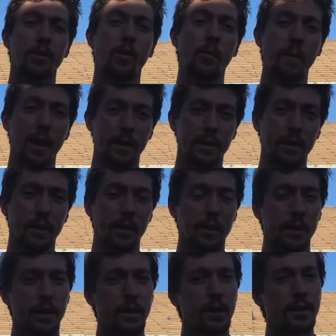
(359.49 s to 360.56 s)
no methane.
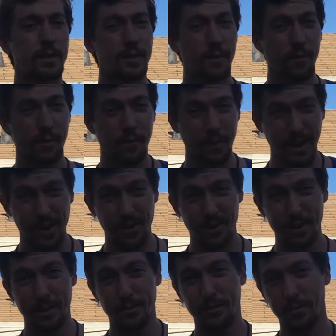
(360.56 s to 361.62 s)

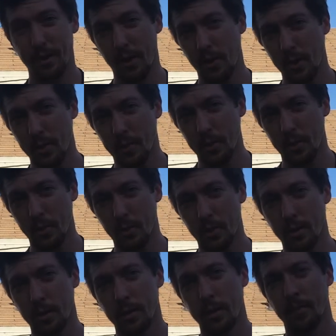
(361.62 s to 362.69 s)
Very, very pure,